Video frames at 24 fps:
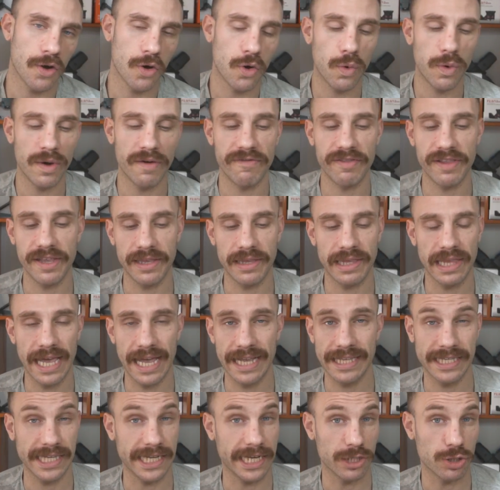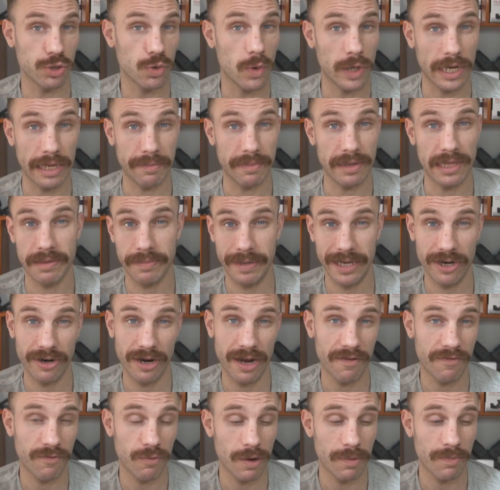equivalent lens, like a 20mm
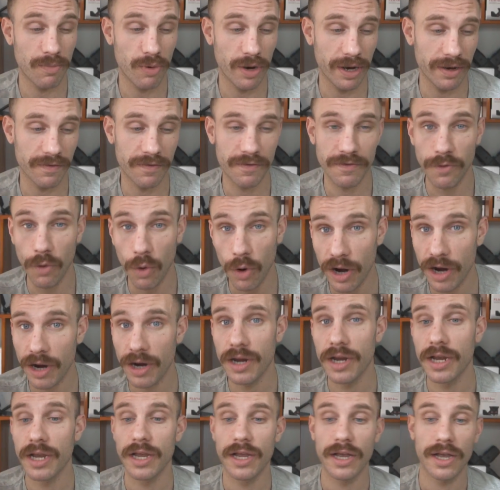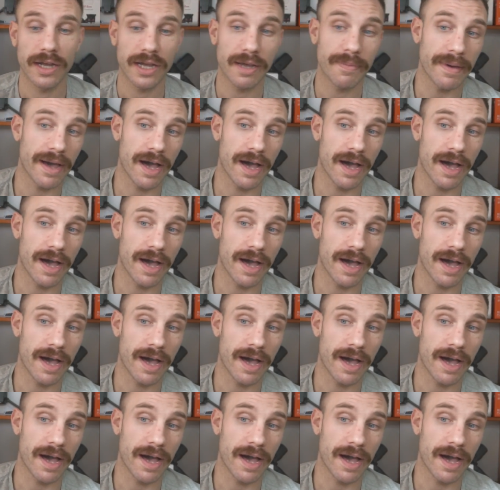f1.4 come